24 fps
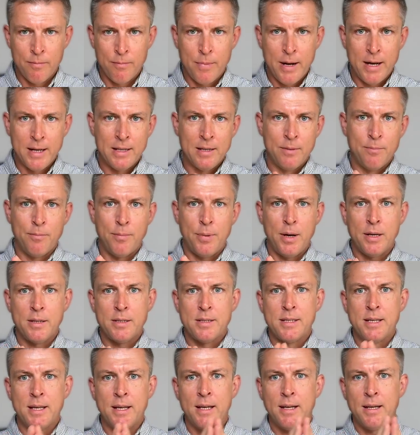might
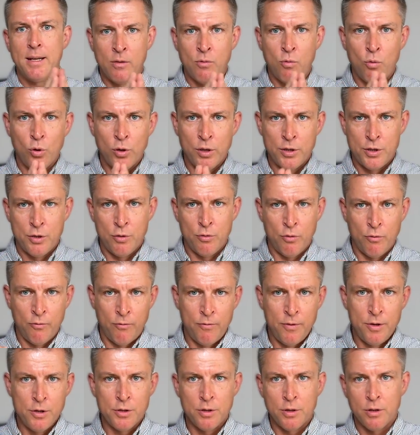impact the quality of
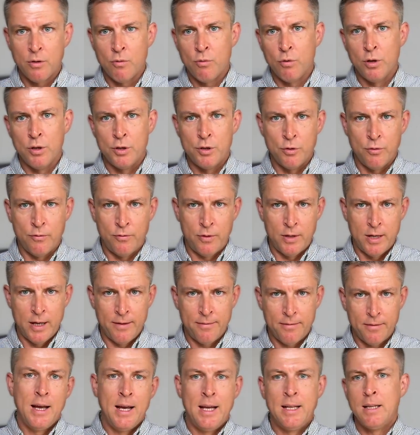vision, quality of life.
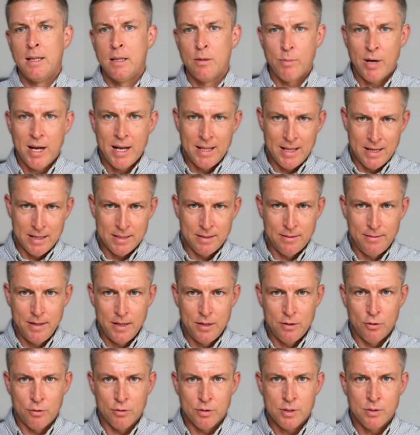And in my next
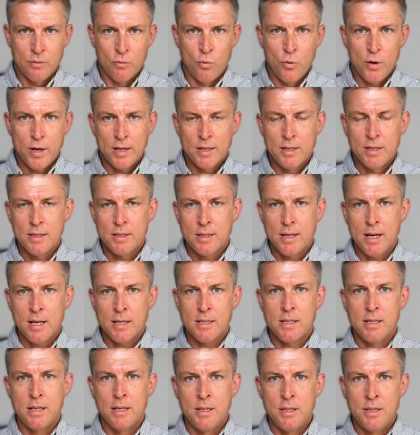videos, we can
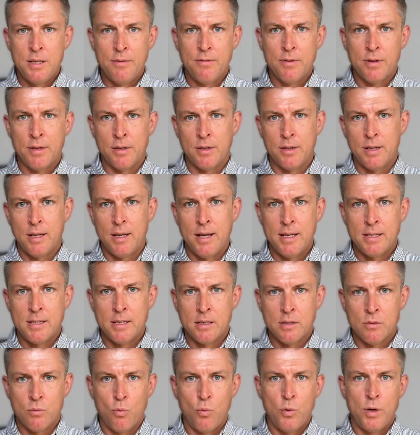discuss different
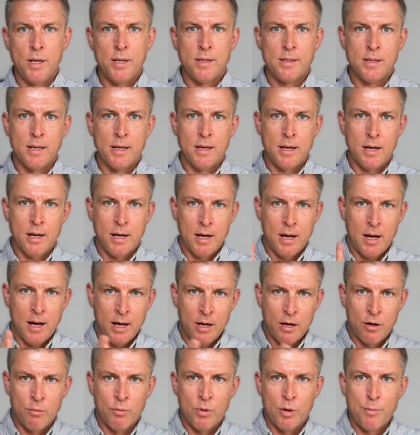cases with uh, eye
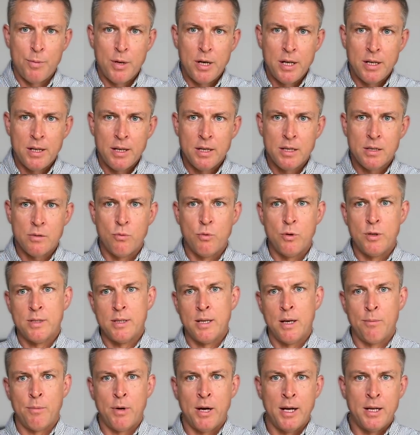comorbidities, with
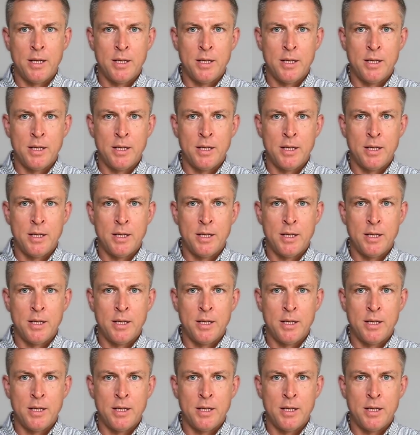some eye